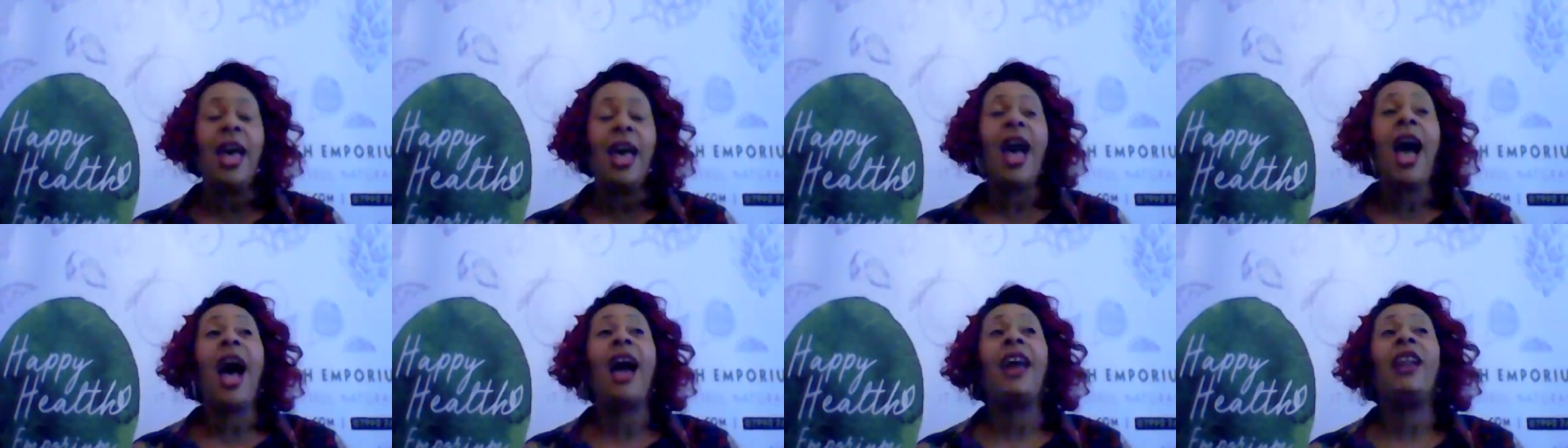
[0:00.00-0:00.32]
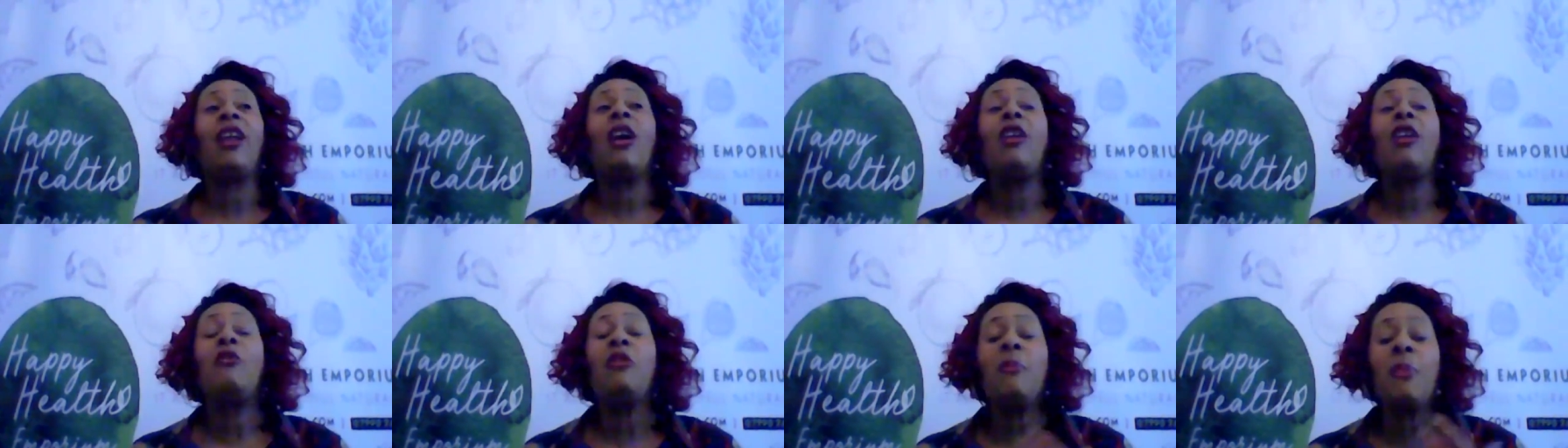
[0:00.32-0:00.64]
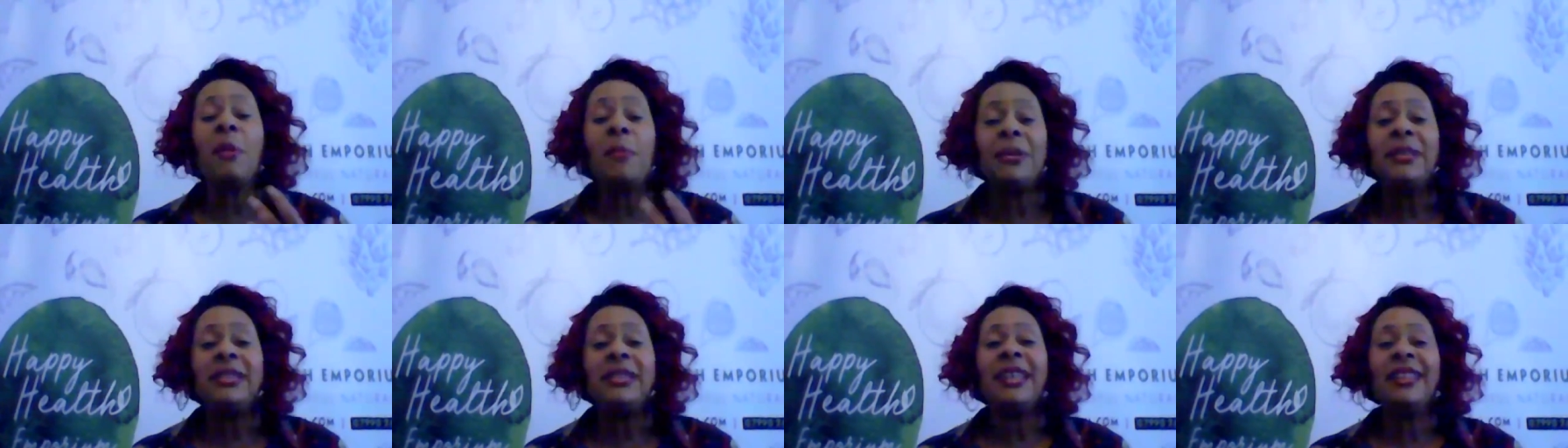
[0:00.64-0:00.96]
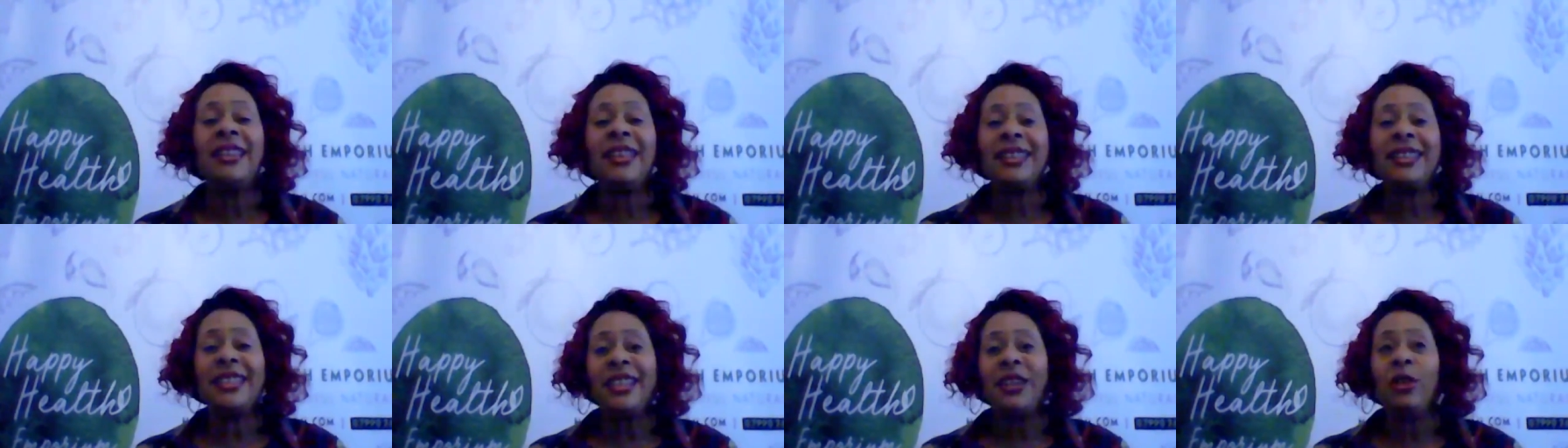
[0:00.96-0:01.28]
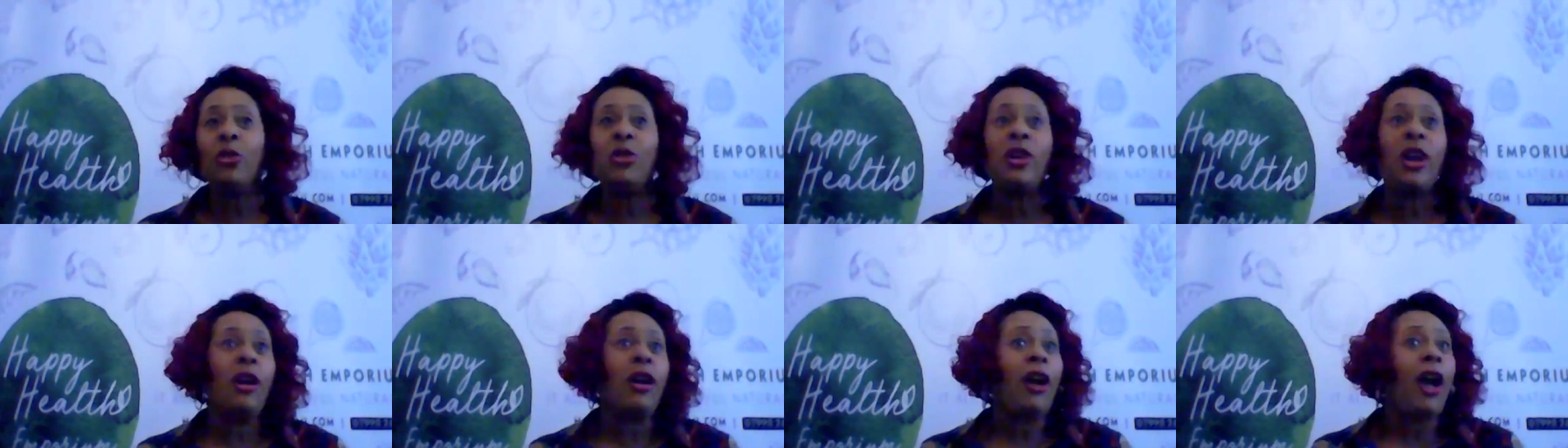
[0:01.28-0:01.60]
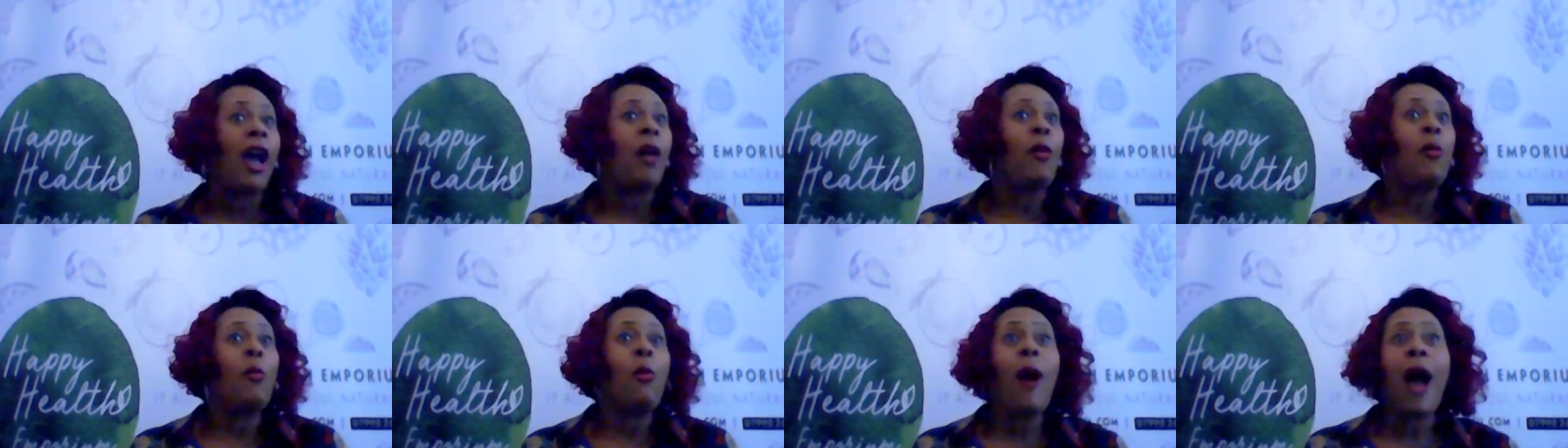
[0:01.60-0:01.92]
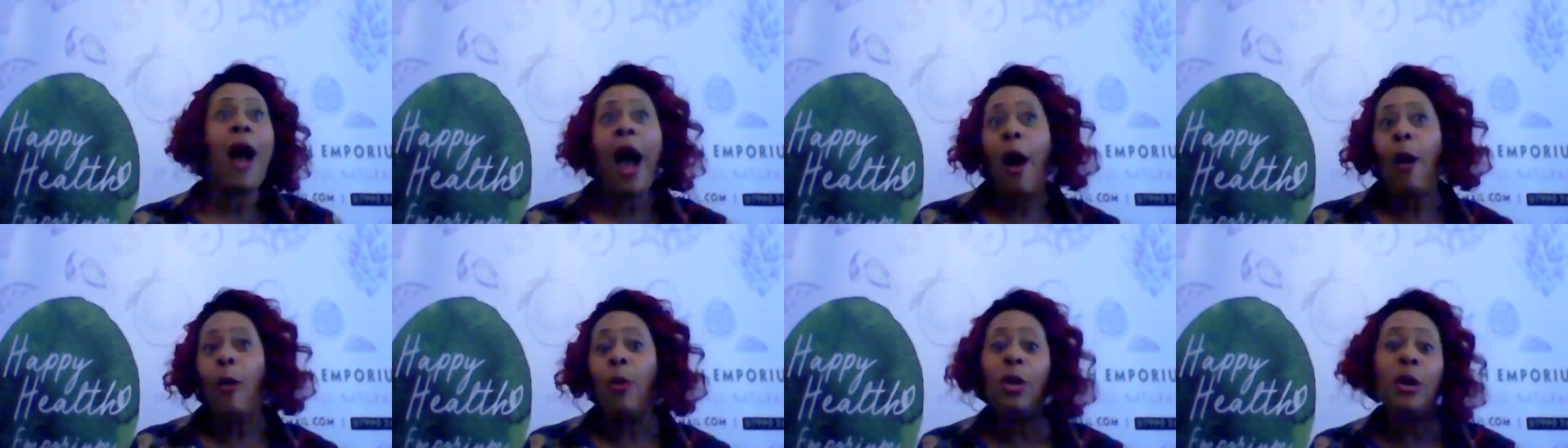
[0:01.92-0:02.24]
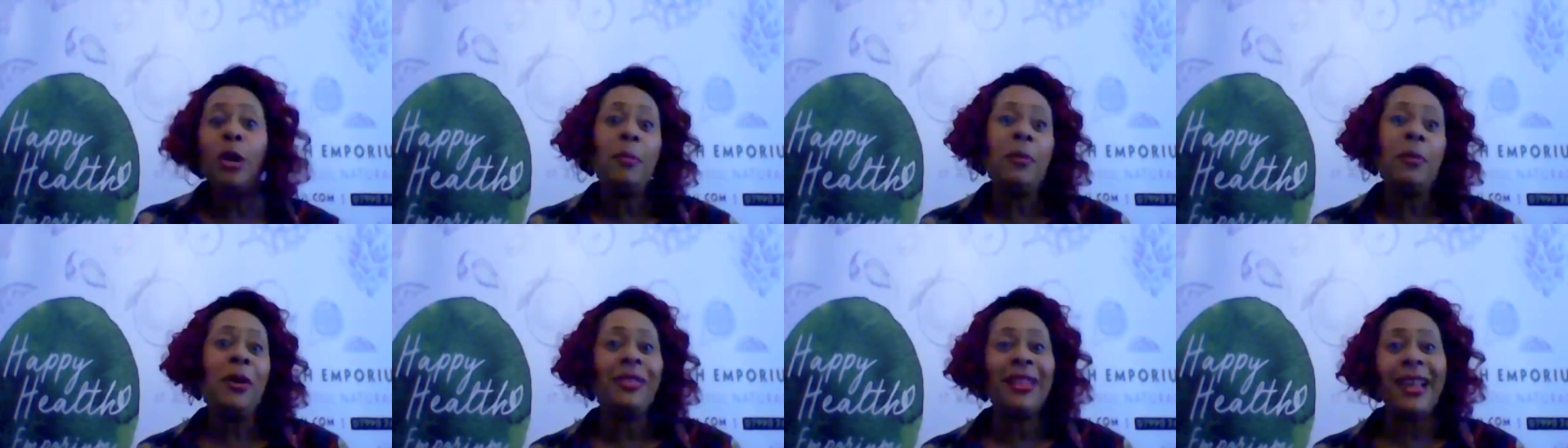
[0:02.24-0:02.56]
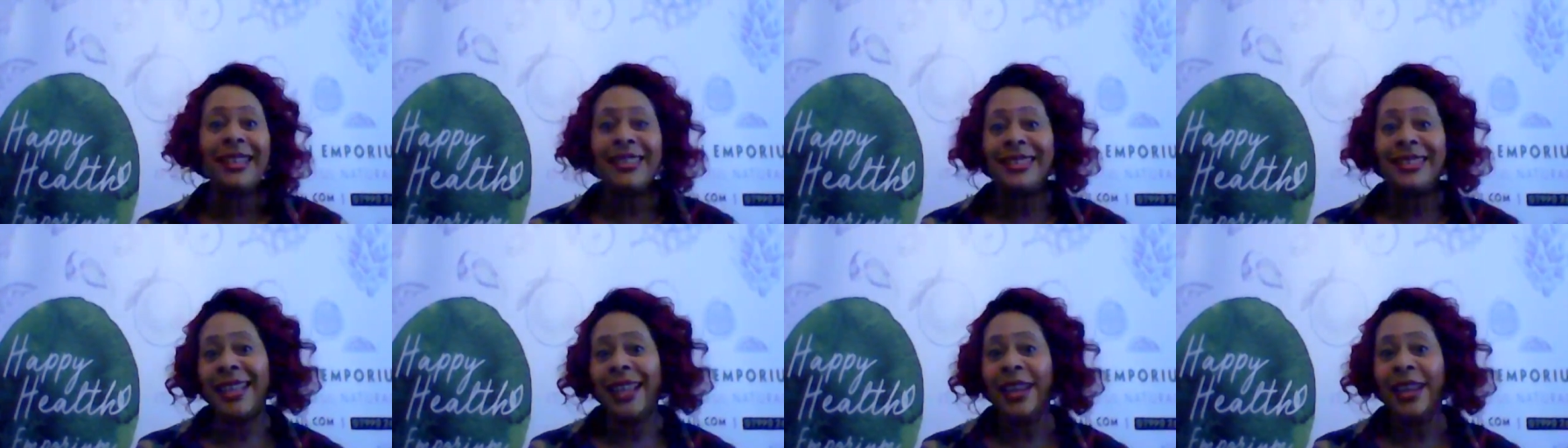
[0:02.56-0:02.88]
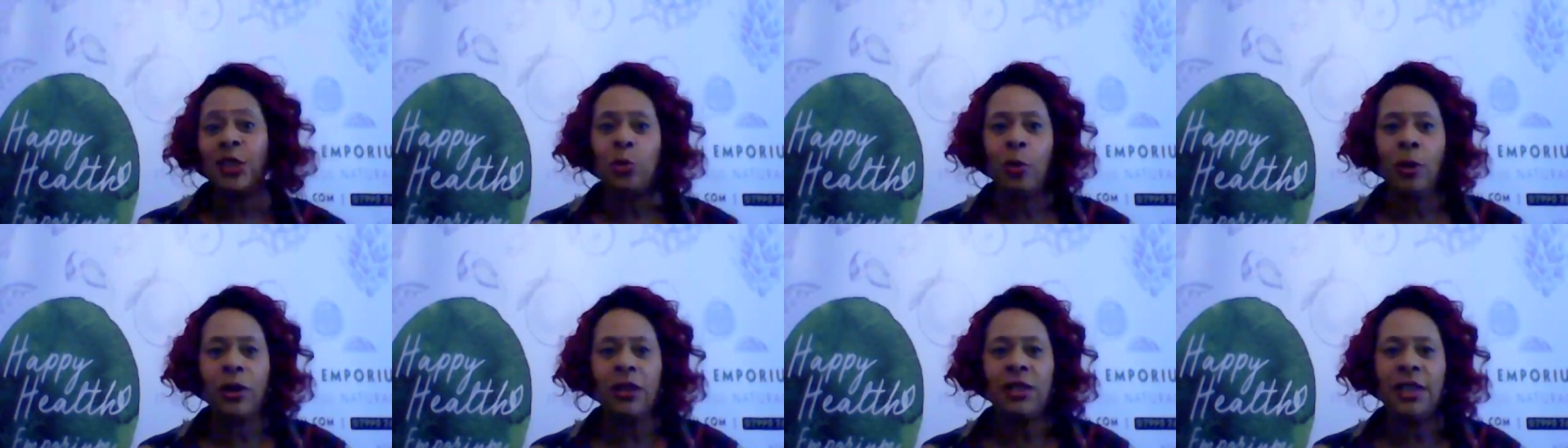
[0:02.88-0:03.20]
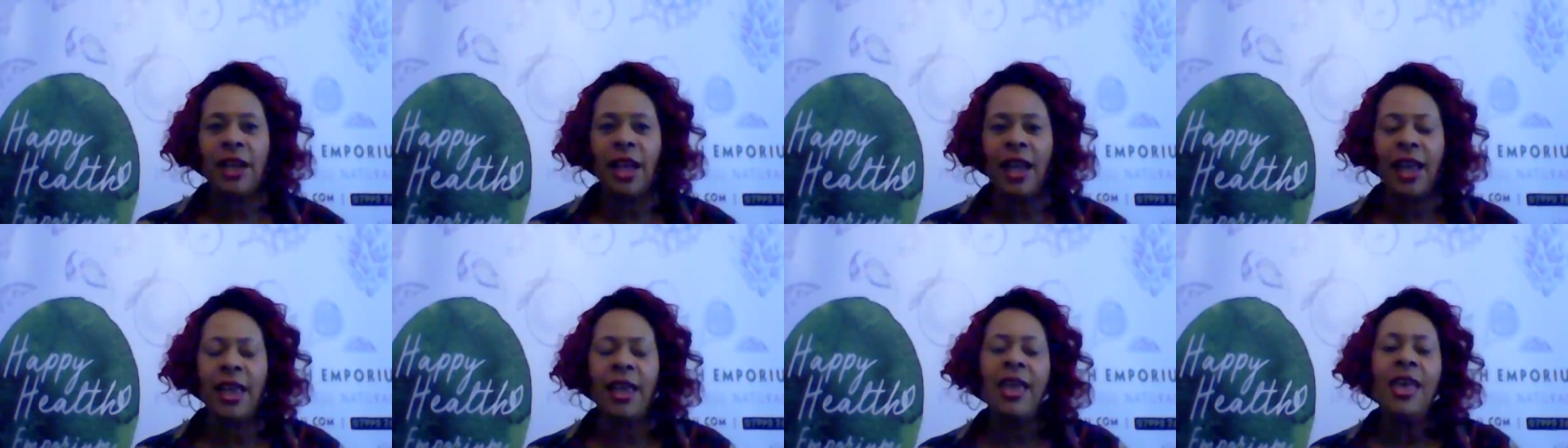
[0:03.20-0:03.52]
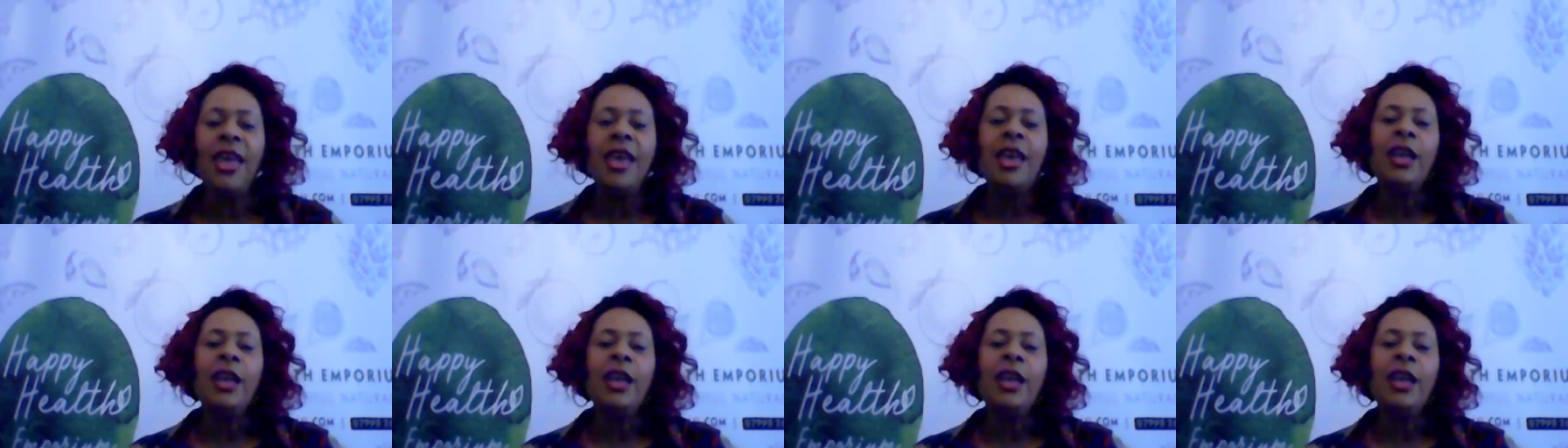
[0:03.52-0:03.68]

And I remember sitting there as a little girl going, wow, I want to be on that stage one day.